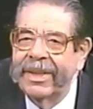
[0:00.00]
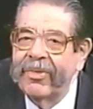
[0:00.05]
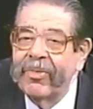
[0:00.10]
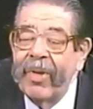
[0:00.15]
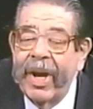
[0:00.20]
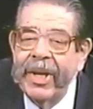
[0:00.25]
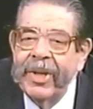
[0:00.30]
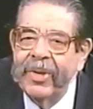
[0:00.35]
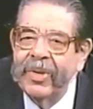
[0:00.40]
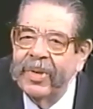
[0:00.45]

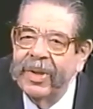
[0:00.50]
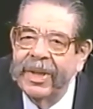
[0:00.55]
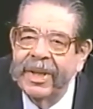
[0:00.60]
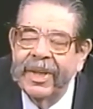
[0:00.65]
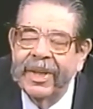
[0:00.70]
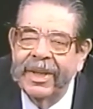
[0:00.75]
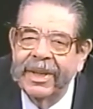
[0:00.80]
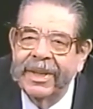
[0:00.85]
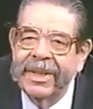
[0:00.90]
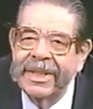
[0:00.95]
writer on
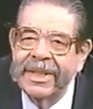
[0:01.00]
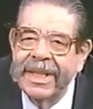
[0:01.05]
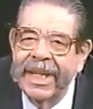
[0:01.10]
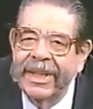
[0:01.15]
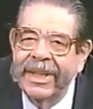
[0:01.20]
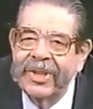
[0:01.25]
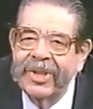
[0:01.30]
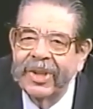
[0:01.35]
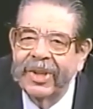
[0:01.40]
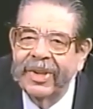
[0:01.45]

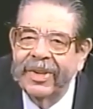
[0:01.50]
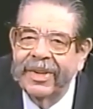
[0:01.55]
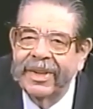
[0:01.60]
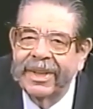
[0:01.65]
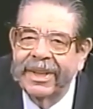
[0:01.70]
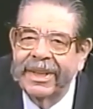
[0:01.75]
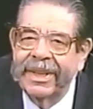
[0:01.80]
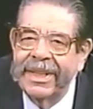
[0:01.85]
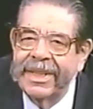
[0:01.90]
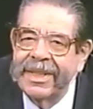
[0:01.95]

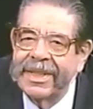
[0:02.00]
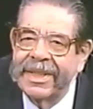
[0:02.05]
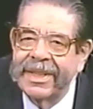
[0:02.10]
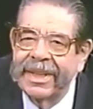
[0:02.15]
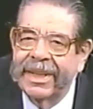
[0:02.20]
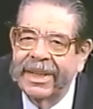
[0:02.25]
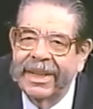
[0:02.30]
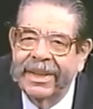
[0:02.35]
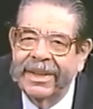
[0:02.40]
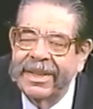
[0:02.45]
architecture. He's
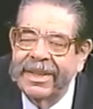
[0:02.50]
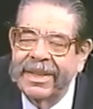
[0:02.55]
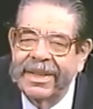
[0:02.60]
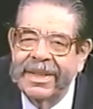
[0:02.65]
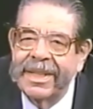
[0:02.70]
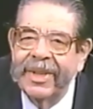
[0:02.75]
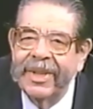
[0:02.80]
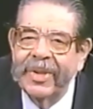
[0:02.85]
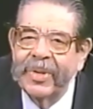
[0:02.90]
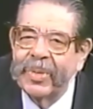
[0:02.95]

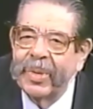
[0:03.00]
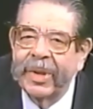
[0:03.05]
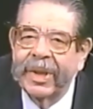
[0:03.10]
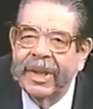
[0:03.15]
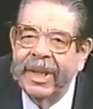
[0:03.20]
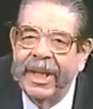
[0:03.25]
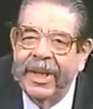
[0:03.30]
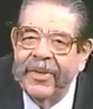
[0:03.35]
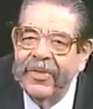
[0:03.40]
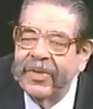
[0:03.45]
deals with a
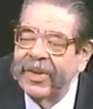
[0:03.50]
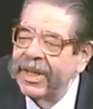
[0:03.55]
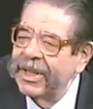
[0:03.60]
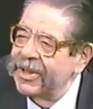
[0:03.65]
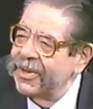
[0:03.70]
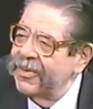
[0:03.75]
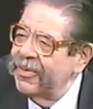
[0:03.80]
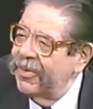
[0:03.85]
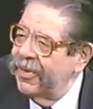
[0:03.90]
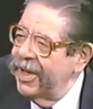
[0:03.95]
lot of
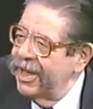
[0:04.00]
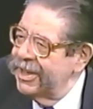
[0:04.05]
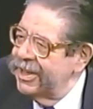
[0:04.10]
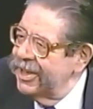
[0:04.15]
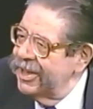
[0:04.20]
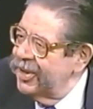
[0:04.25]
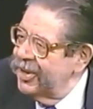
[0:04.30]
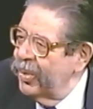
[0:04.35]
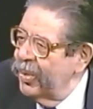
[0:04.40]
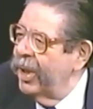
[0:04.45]
things. And
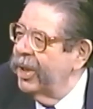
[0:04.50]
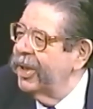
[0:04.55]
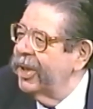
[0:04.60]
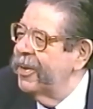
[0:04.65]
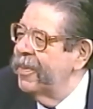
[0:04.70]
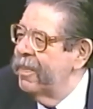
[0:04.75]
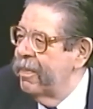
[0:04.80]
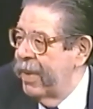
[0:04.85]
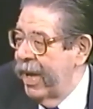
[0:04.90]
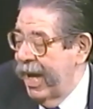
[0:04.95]
Francis,
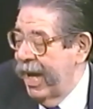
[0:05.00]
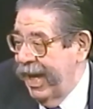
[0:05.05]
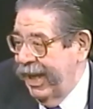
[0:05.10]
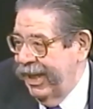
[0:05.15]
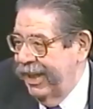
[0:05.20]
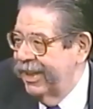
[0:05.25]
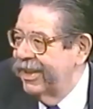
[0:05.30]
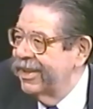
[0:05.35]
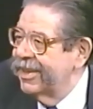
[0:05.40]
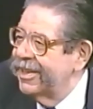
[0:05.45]
welcome back
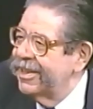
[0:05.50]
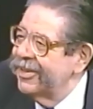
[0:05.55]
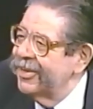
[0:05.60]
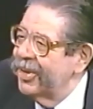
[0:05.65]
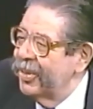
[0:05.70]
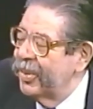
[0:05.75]
to